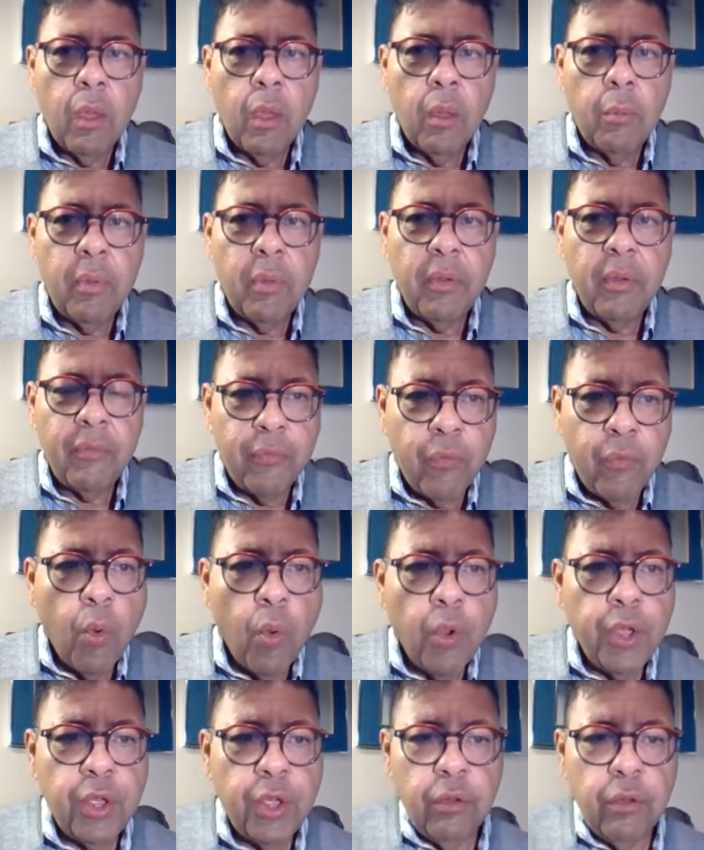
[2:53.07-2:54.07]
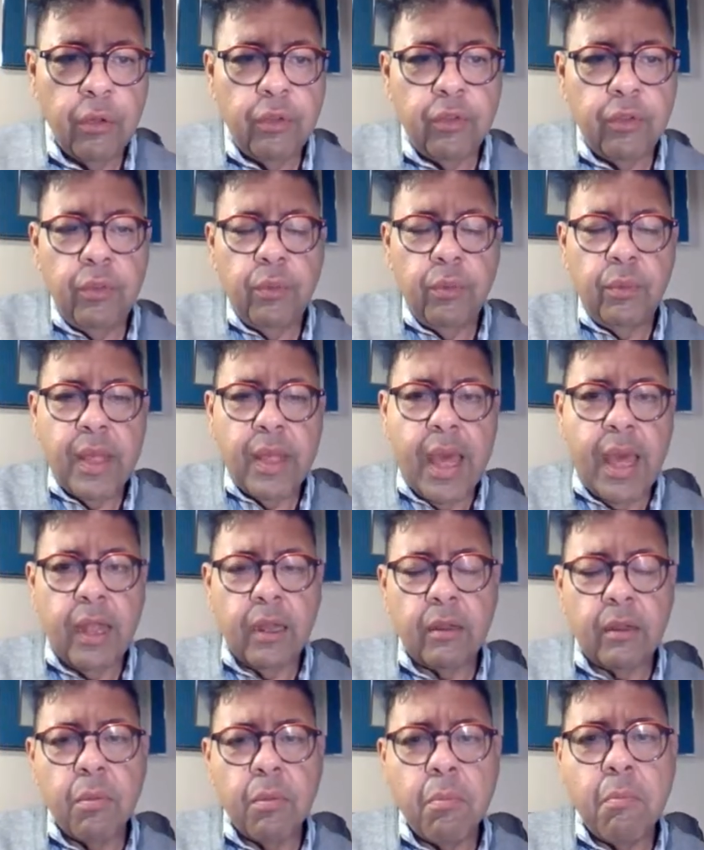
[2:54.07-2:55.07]
before you do
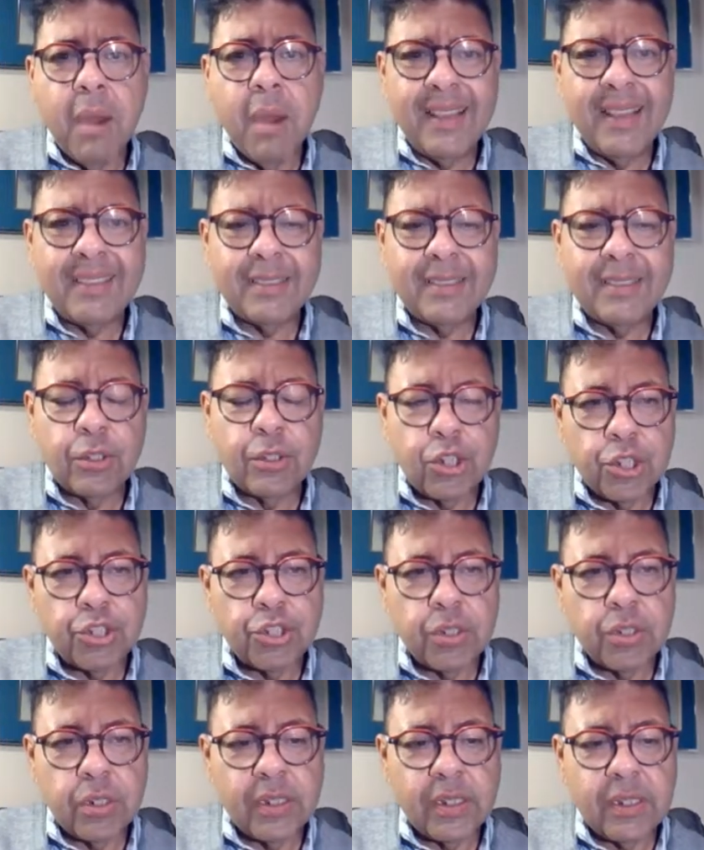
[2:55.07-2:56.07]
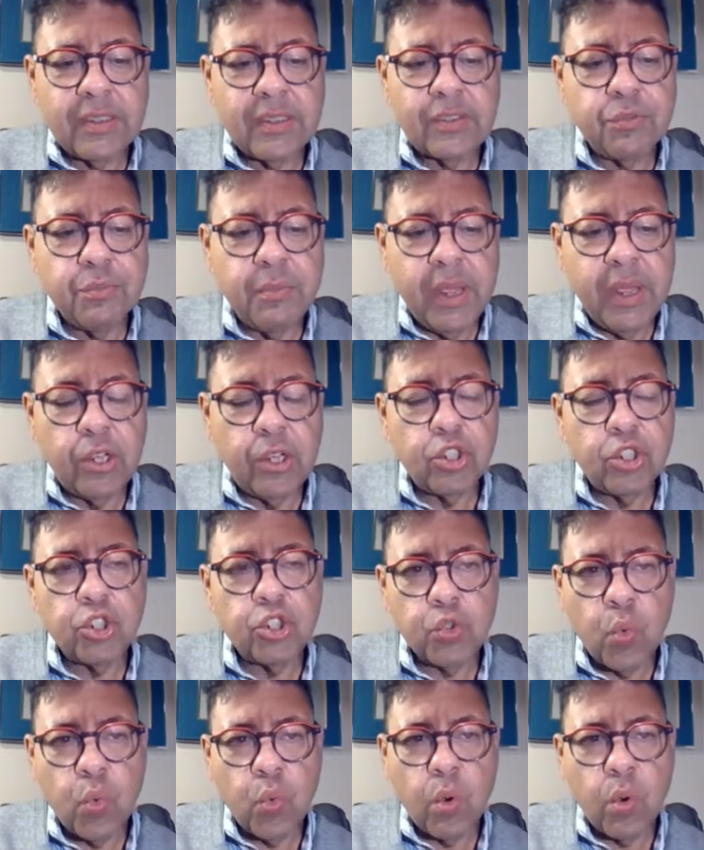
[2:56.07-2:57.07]
that, my suggestion is to make
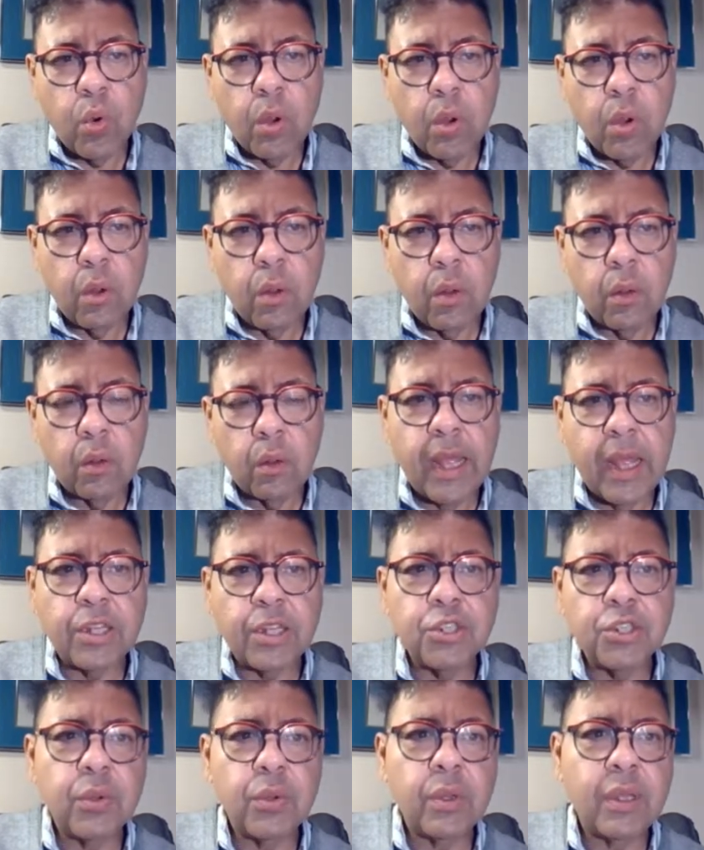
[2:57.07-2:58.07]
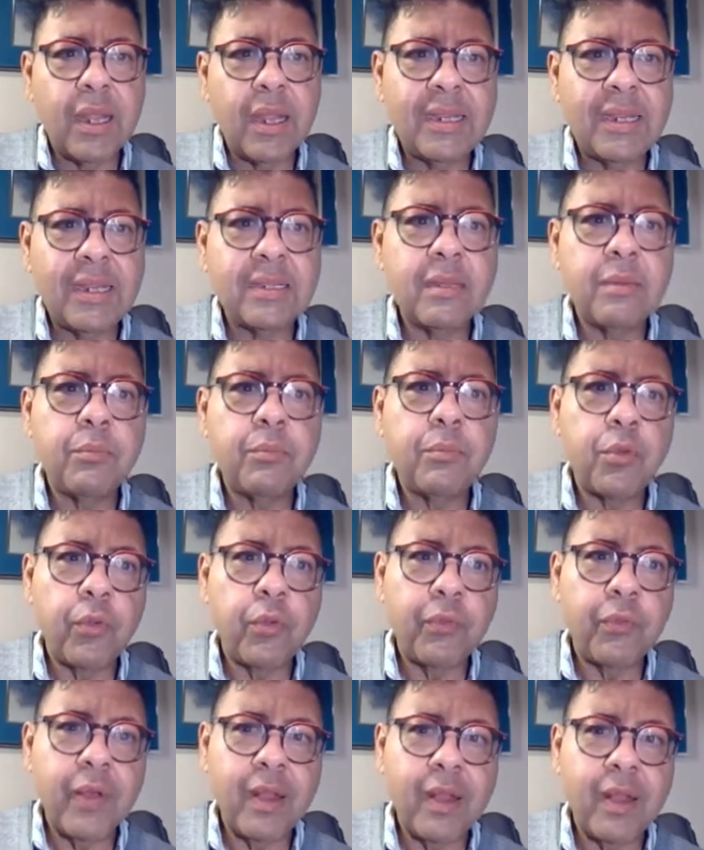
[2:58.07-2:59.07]
sure that your LinkedIn
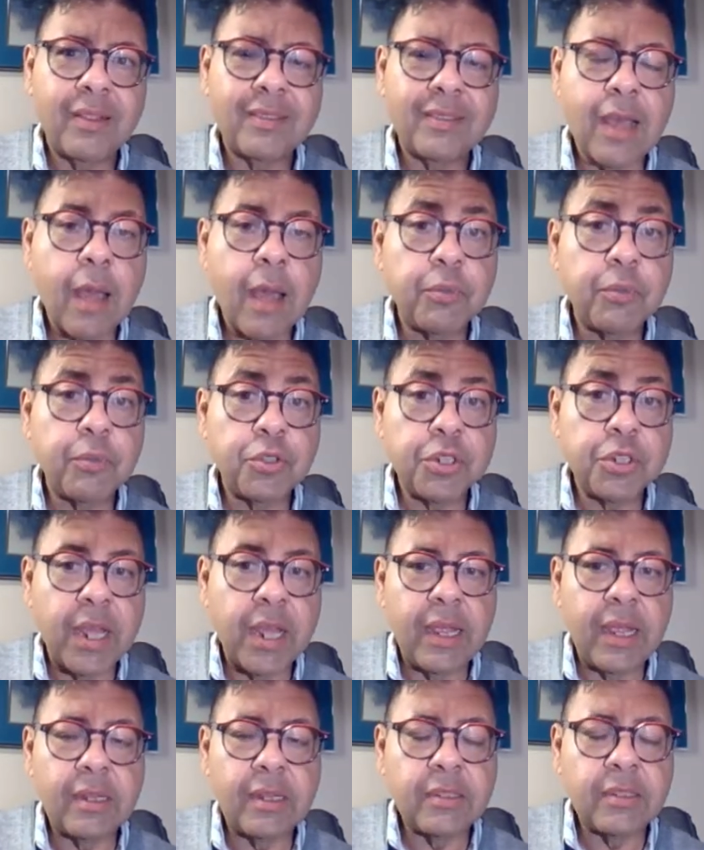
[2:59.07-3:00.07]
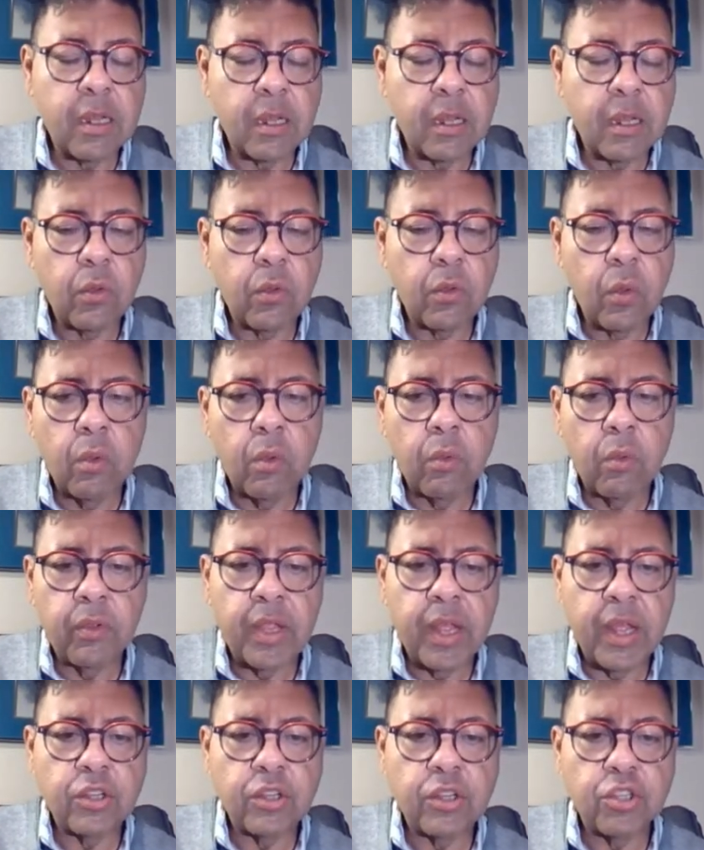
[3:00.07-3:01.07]
profile is up to date. And I'll go over
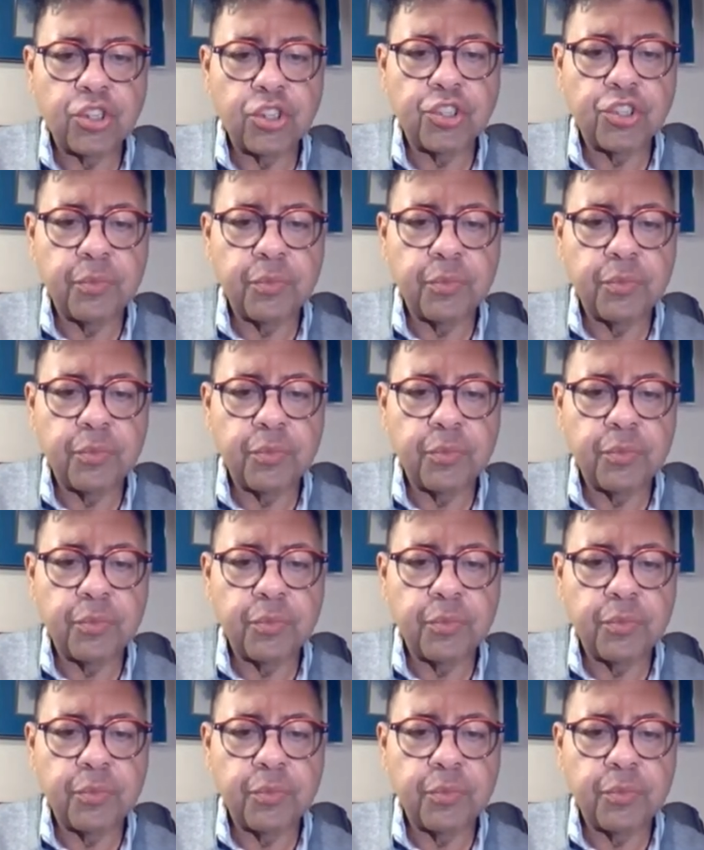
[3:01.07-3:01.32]
that in just